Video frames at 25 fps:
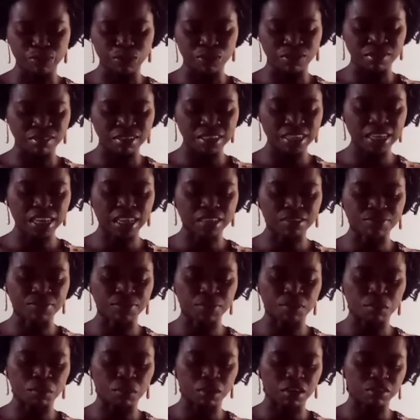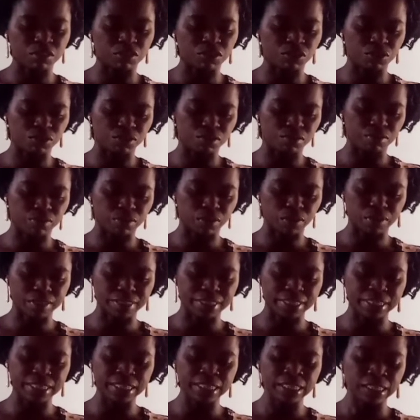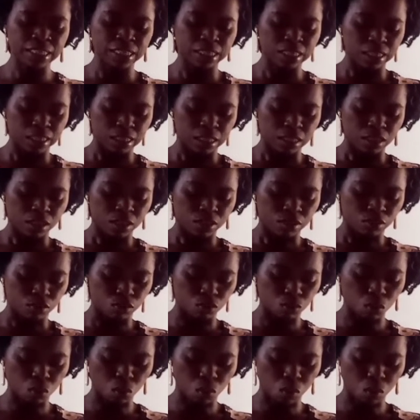you'll see that from question 14 to